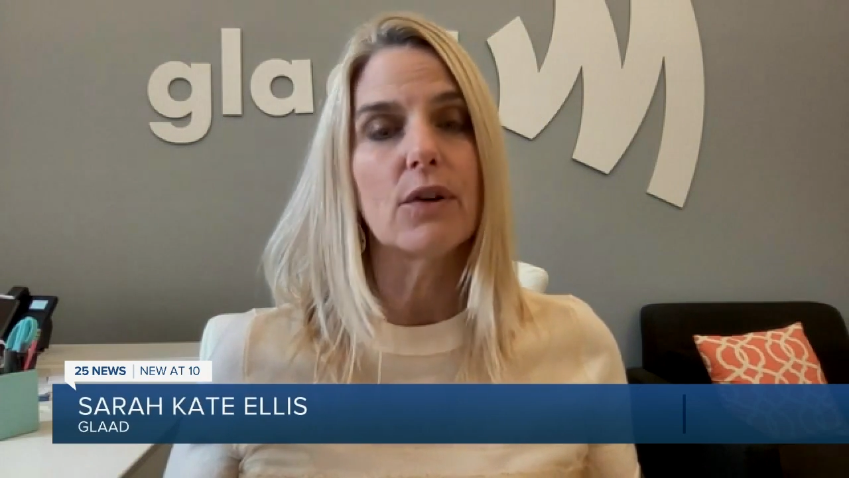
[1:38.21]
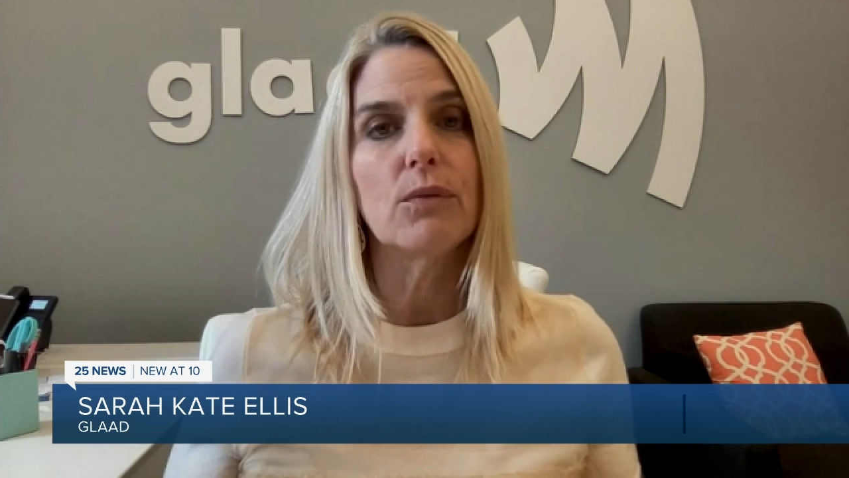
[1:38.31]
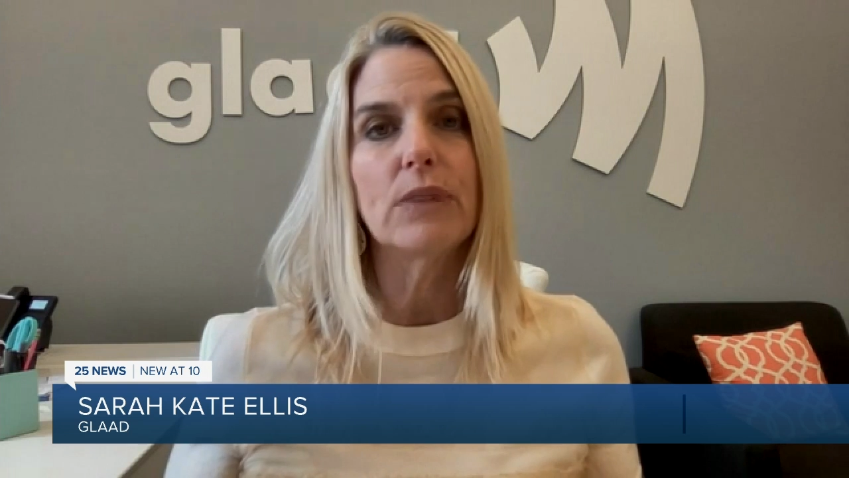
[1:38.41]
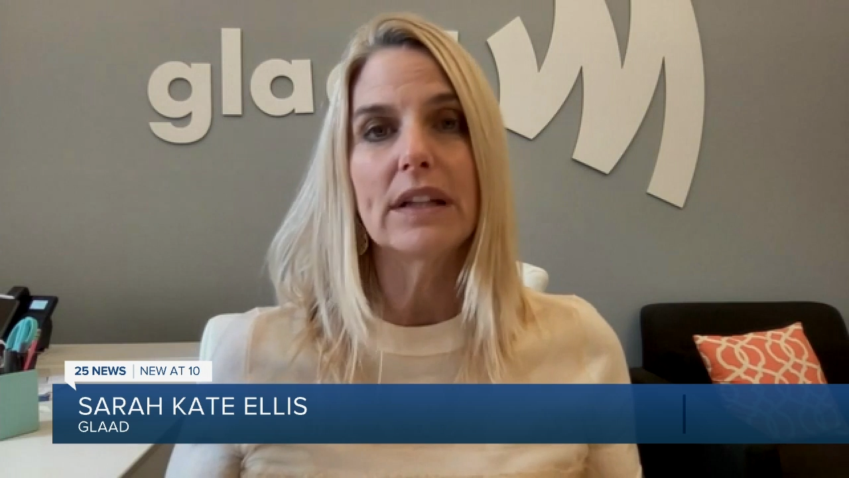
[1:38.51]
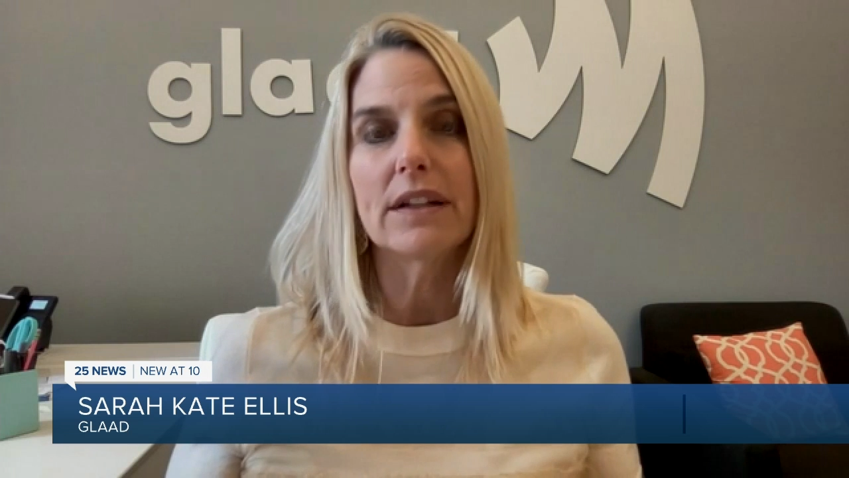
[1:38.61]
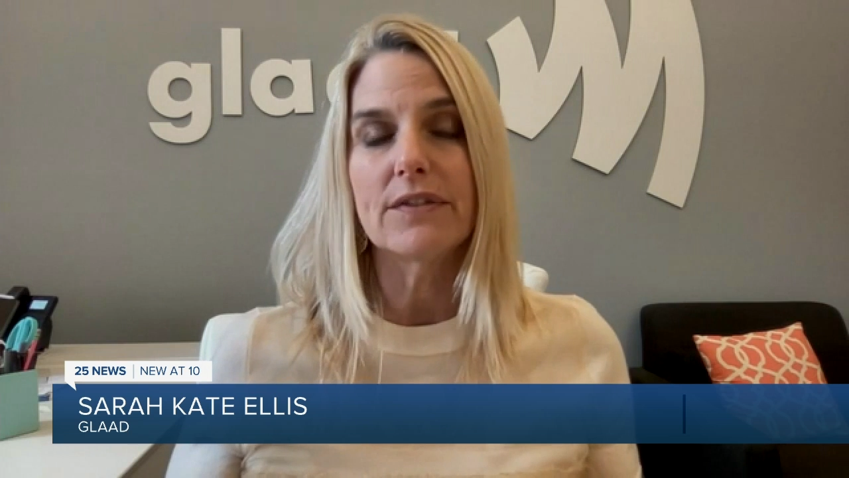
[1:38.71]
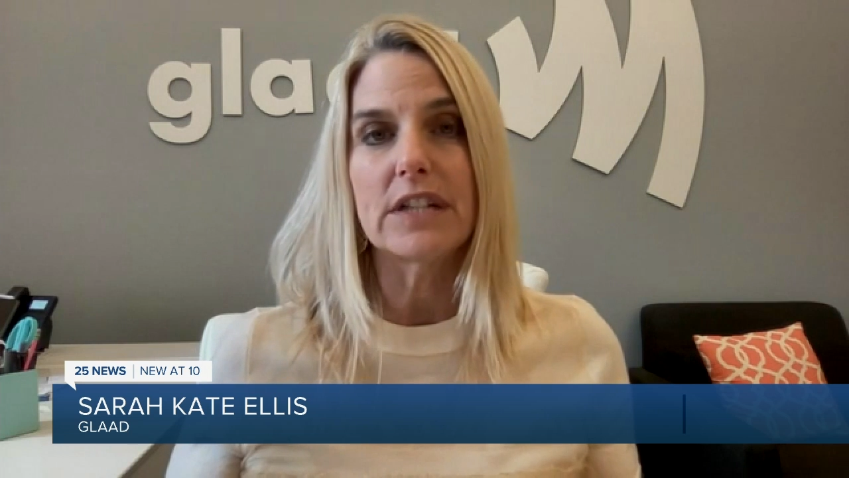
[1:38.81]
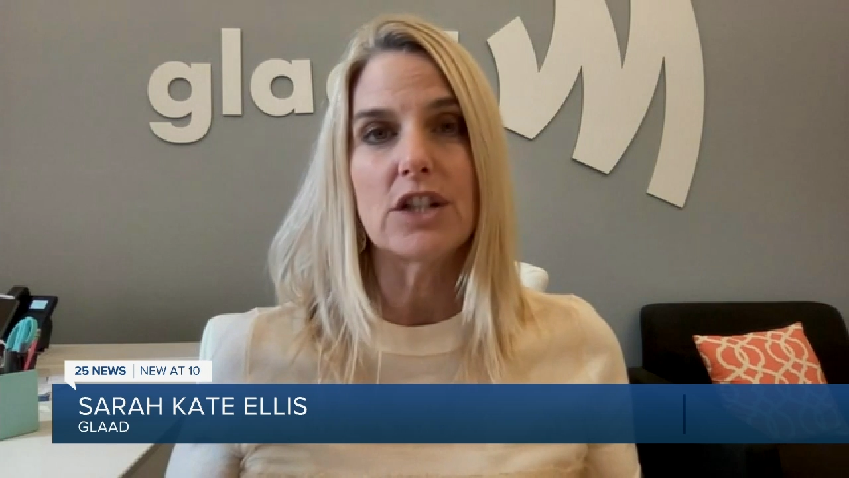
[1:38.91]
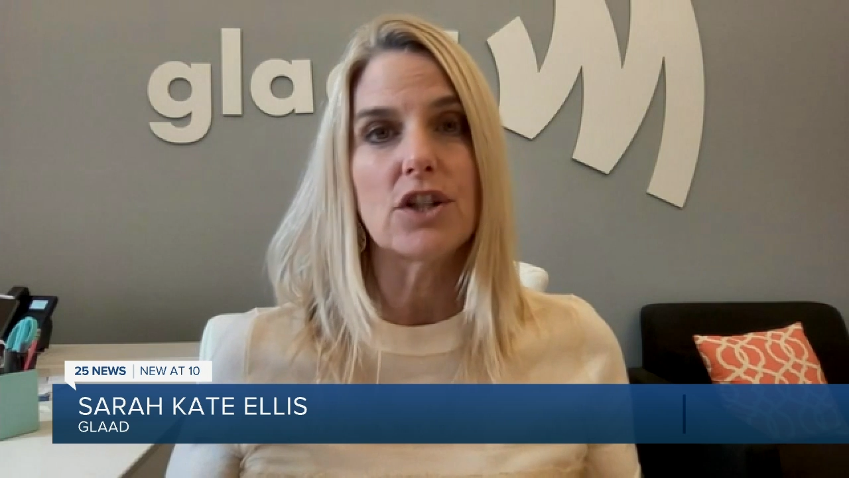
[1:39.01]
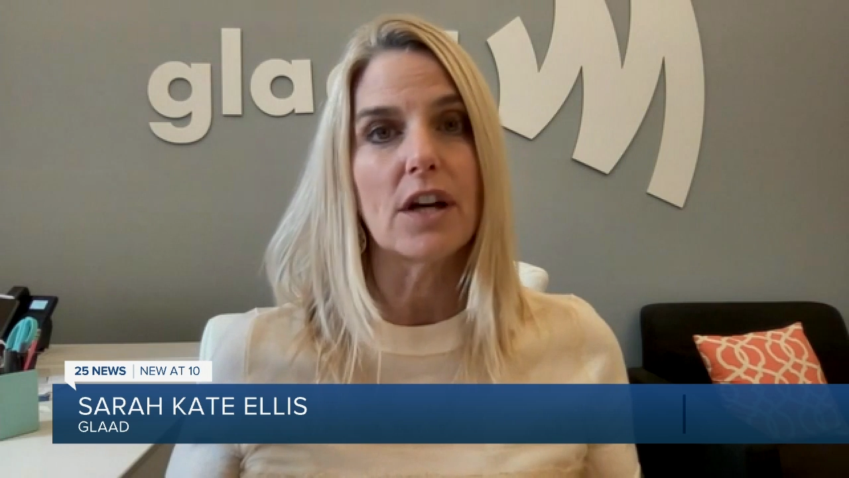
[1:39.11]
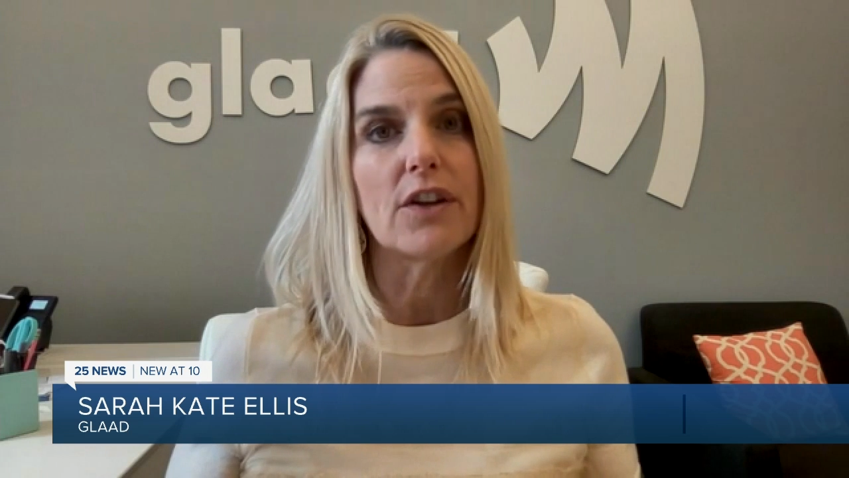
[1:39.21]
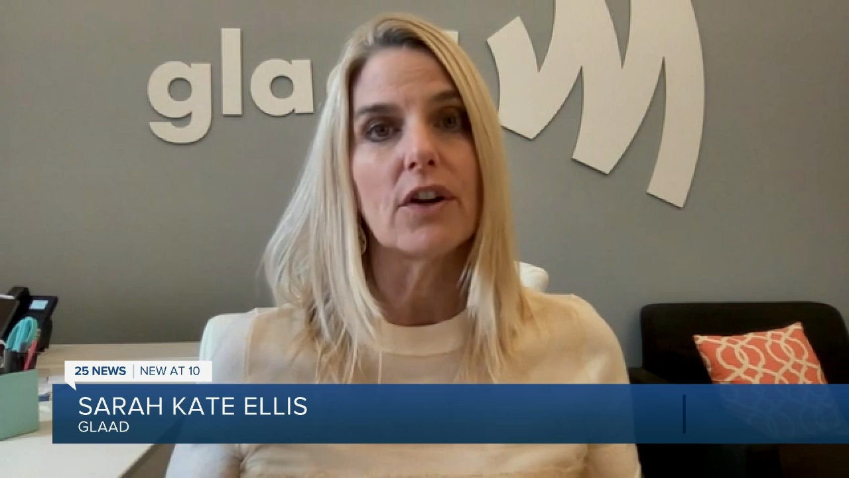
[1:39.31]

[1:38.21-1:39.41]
and we lift each other